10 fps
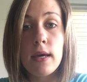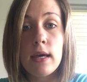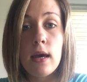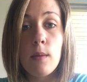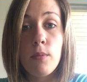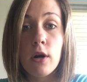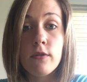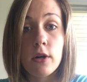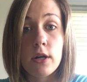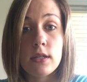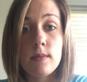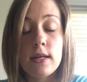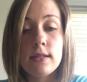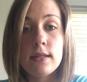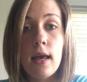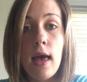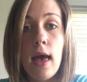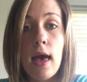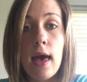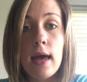me a book for Christmas,
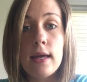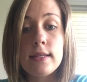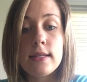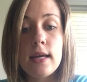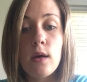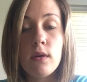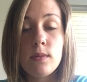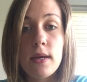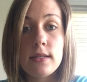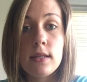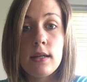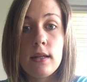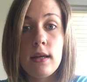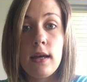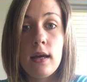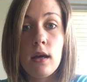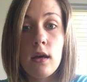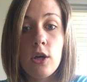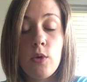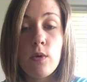and it was basically,
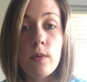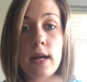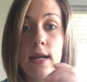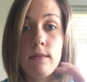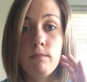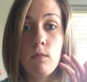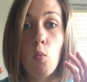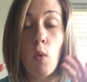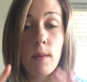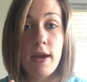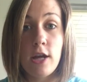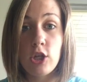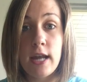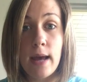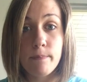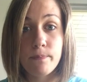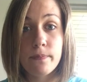you would read 1 page a day,